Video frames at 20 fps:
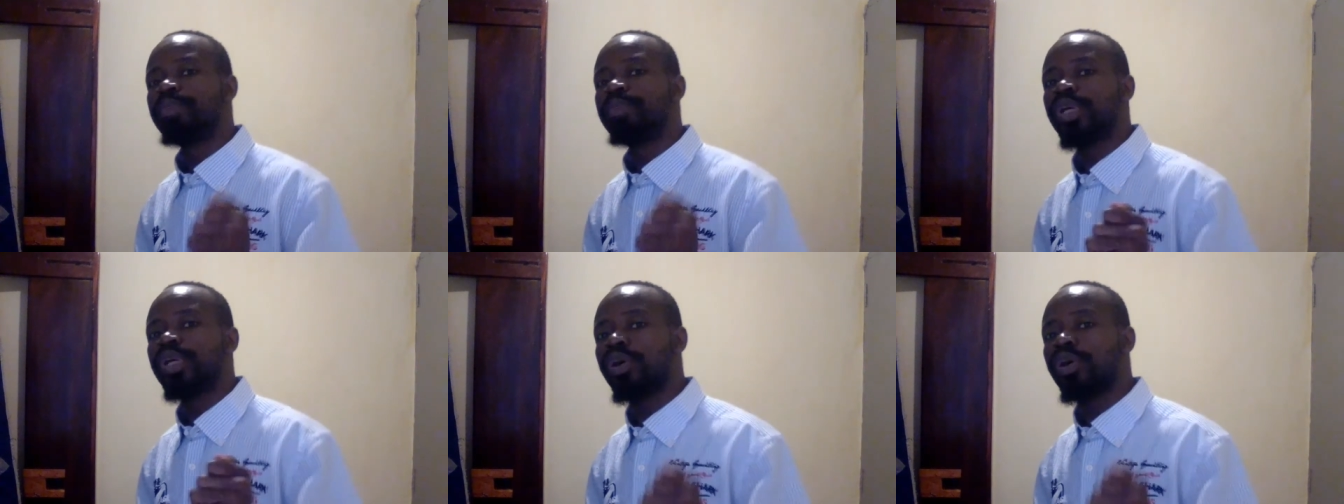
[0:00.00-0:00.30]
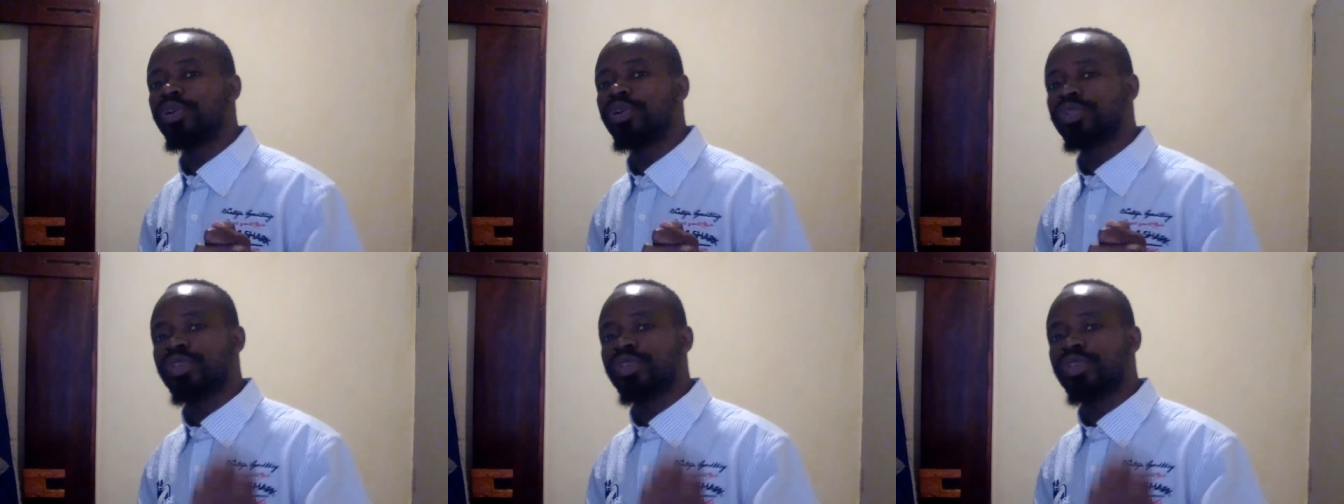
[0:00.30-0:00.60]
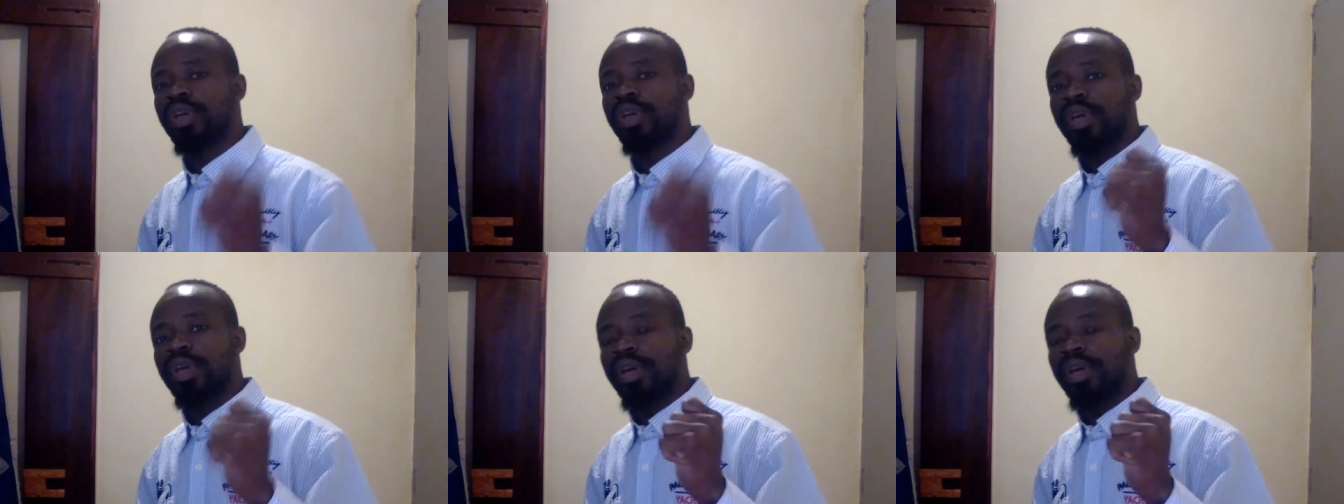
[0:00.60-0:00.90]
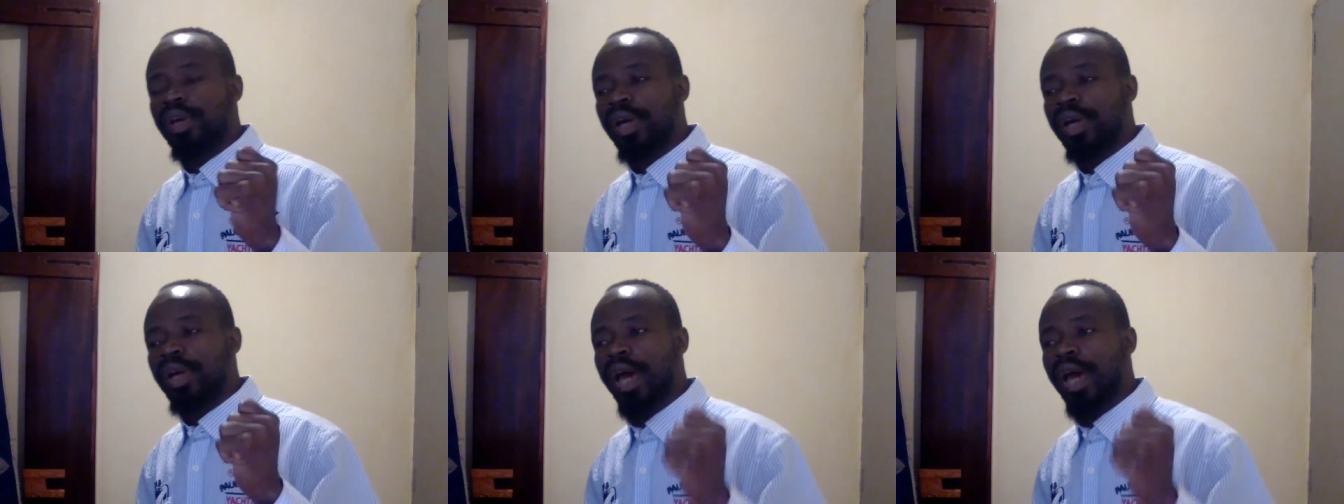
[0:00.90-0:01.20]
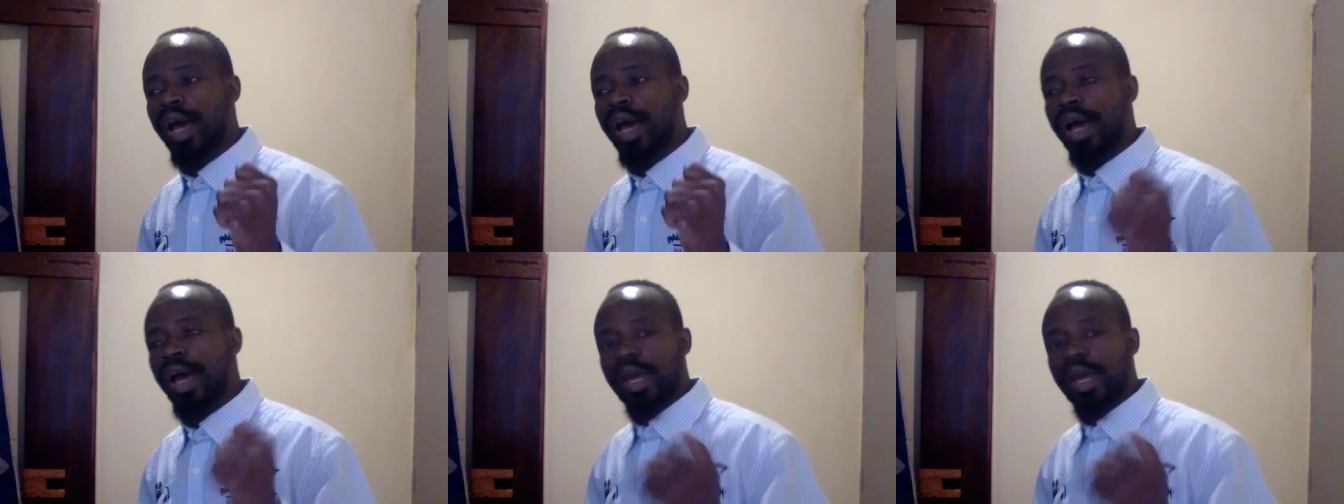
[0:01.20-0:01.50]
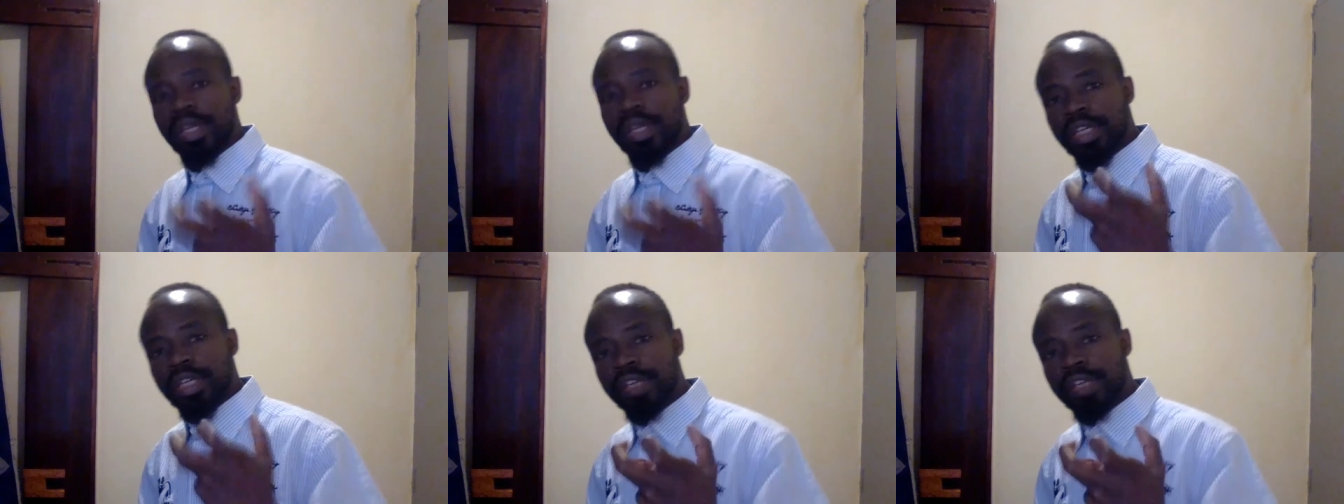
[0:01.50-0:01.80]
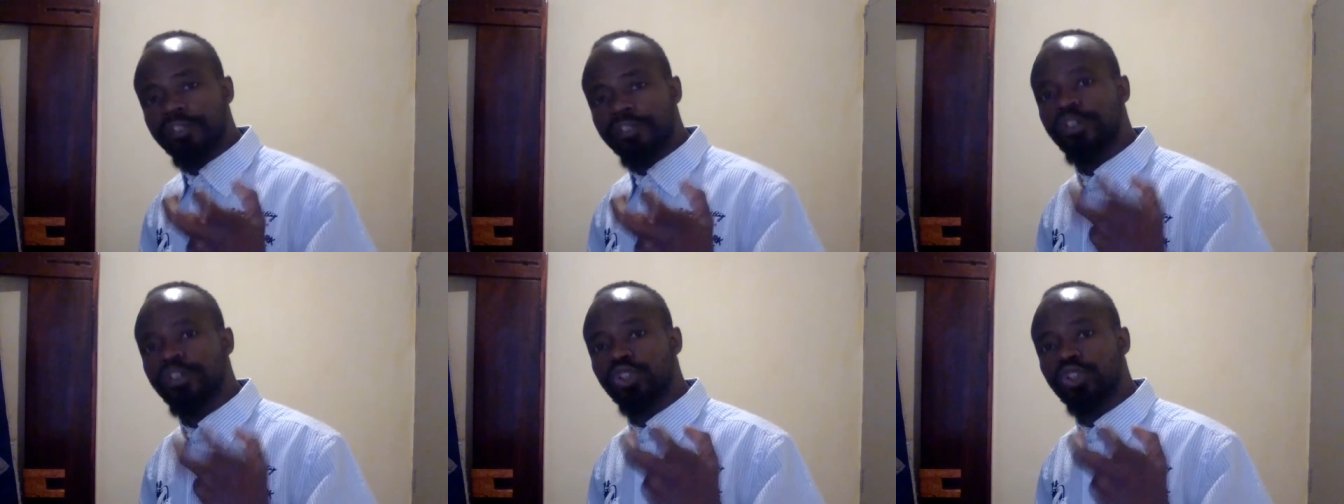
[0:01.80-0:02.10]
because uh,
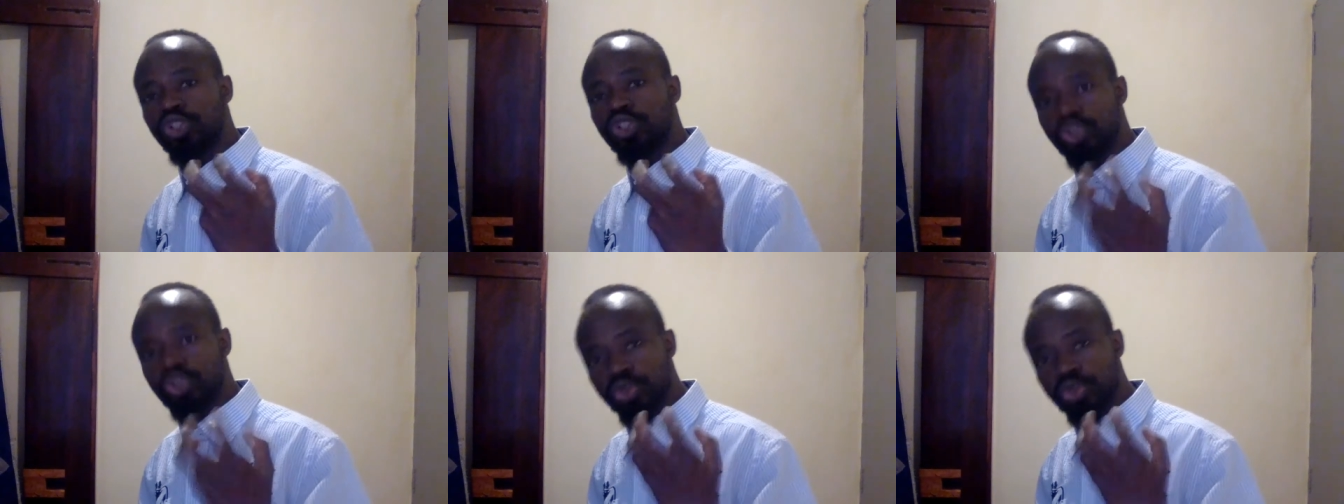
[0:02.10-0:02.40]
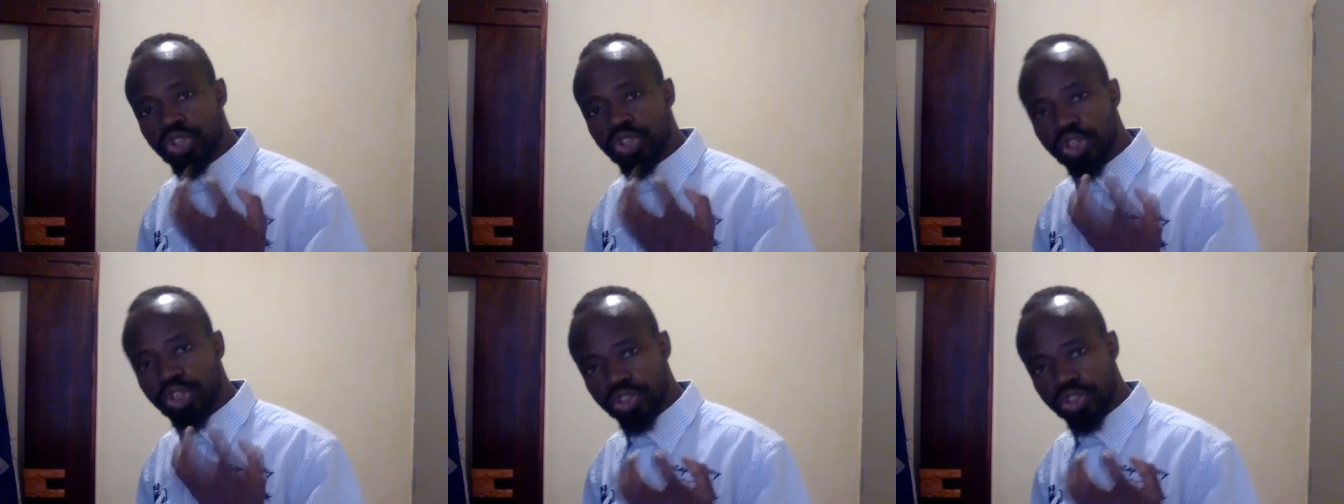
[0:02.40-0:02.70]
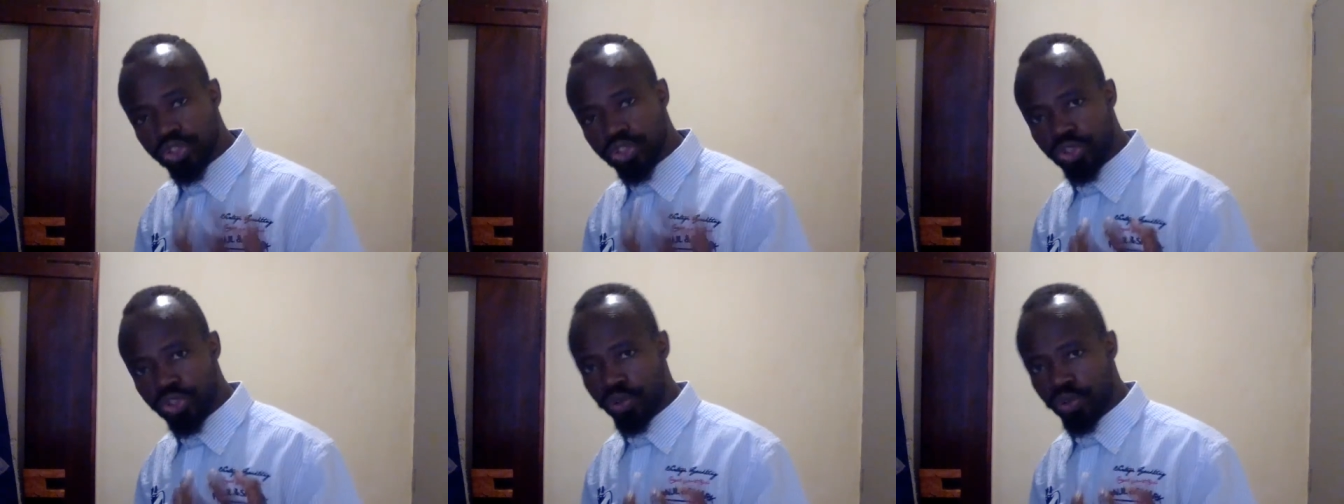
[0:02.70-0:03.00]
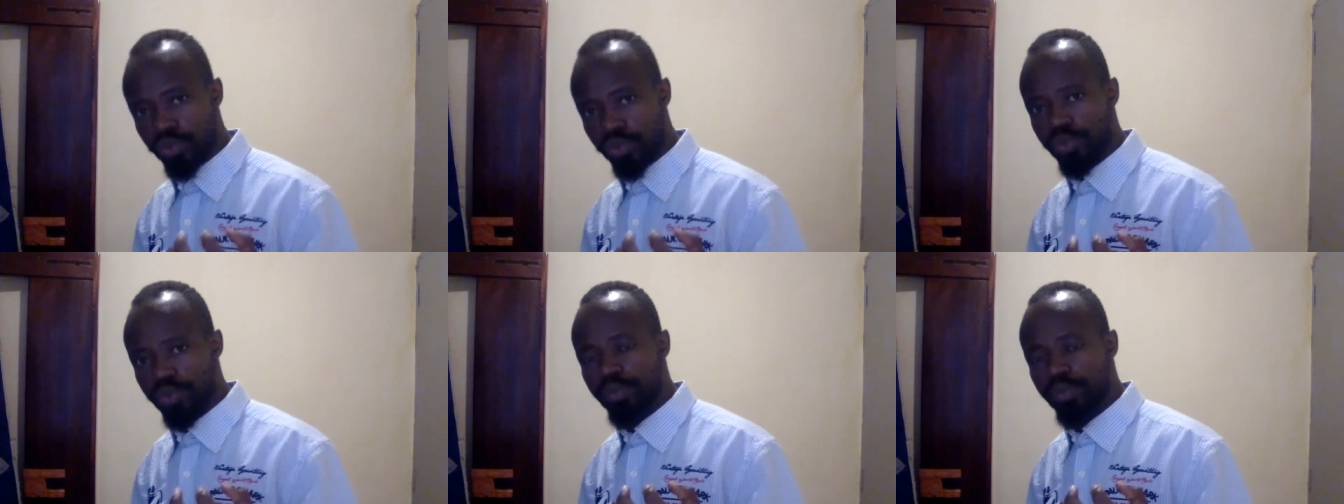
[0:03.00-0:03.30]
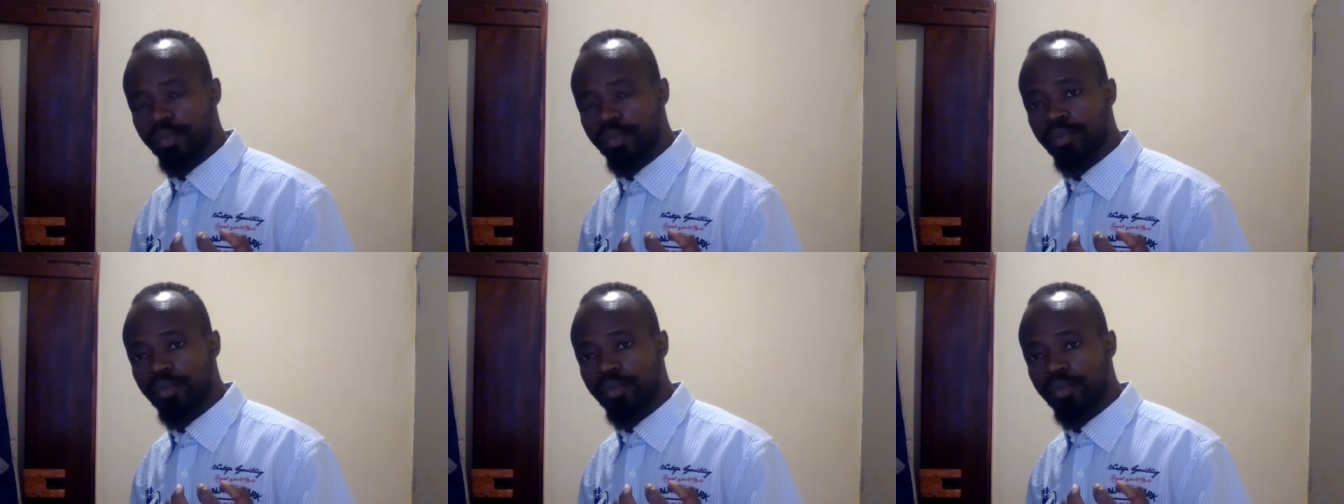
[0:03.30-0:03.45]
if you do not know